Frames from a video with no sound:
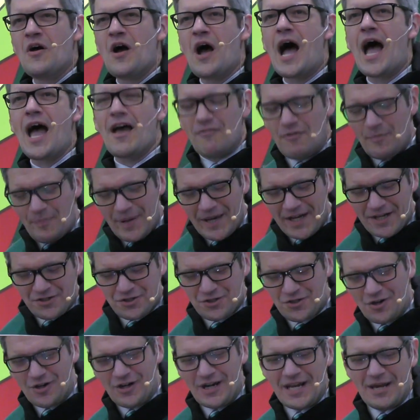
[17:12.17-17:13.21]
I have a
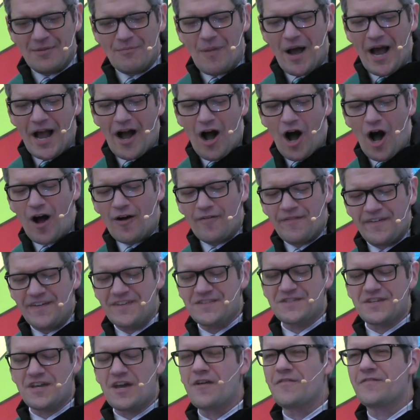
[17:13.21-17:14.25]
picture in my
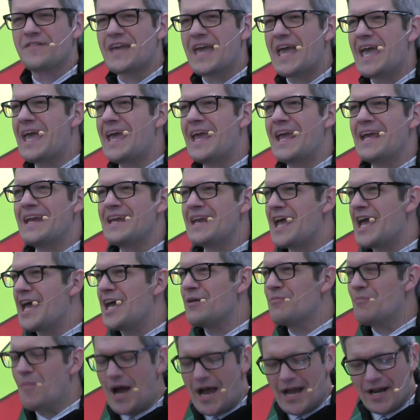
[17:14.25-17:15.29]
office of Cain
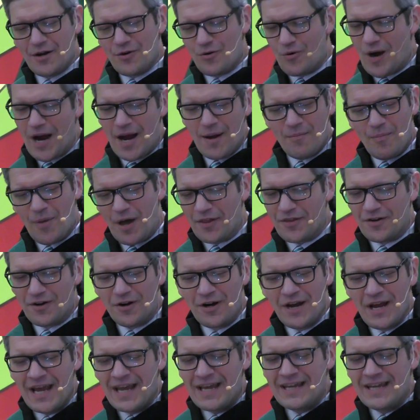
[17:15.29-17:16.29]
and my grandmother